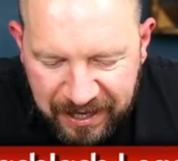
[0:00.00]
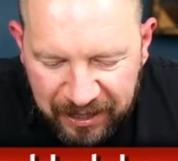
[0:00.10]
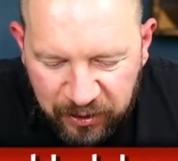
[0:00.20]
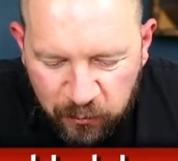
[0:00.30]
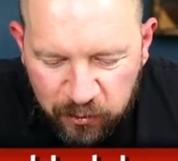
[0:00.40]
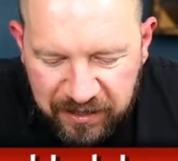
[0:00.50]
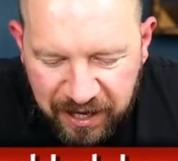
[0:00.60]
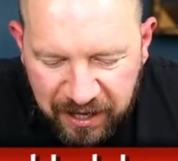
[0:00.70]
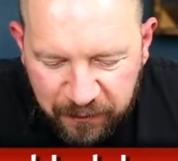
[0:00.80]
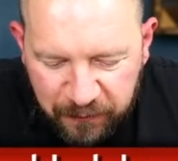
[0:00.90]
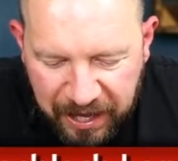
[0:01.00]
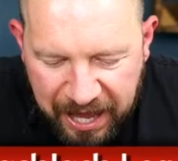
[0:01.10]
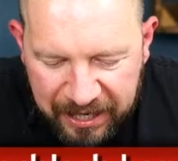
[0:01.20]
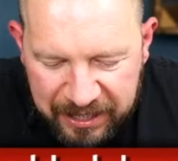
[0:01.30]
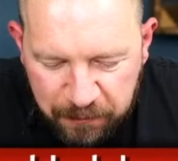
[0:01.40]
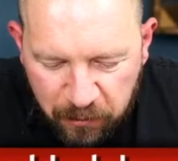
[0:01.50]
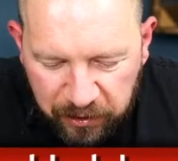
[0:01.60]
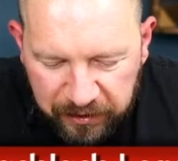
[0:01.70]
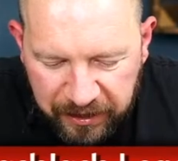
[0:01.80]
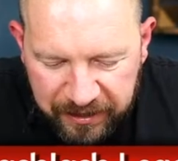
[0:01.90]
I don't have any
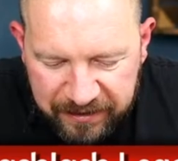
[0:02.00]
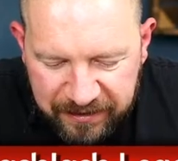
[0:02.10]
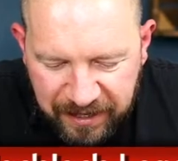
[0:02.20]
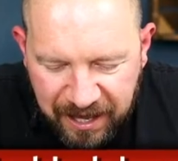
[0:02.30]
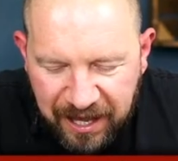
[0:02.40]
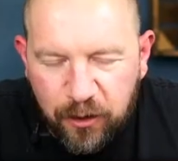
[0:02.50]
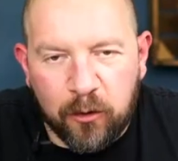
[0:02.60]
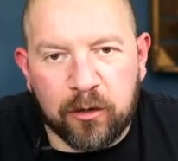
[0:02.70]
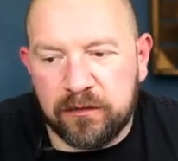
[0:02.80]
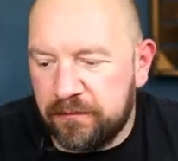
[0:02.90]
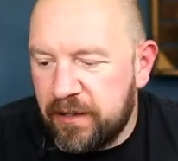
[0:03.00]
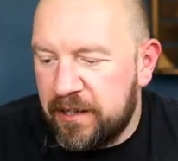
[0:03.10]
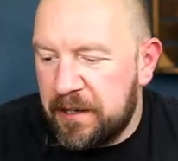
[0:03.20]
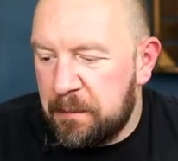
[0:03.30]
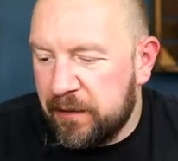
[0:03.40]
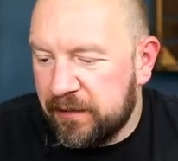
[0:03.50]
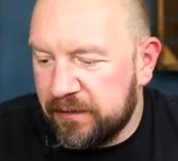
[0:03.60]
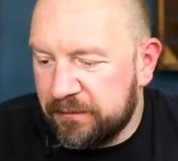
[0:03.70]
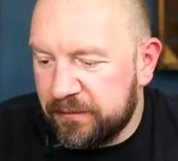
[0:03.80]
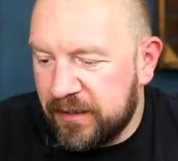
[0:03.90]
model kits at all that need
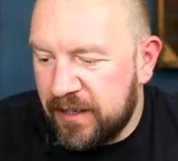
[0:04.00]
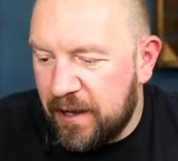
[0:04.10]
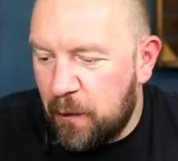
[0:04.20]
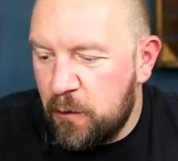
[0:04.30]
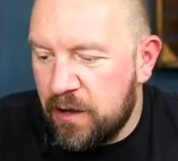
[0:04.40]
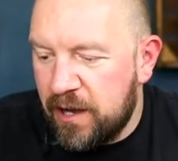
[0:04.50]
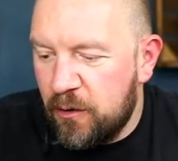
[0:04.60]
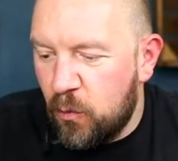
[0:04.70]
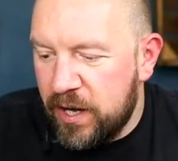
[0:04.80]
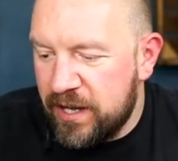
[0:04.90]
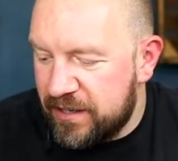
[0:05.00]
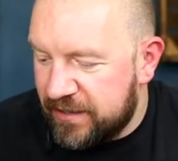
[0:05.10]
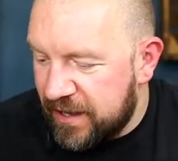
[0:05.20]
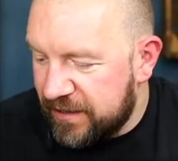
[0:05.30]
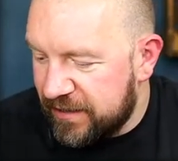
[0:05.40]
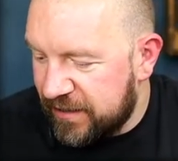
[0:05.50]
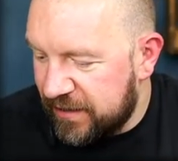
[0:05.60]
building. How how weird is that?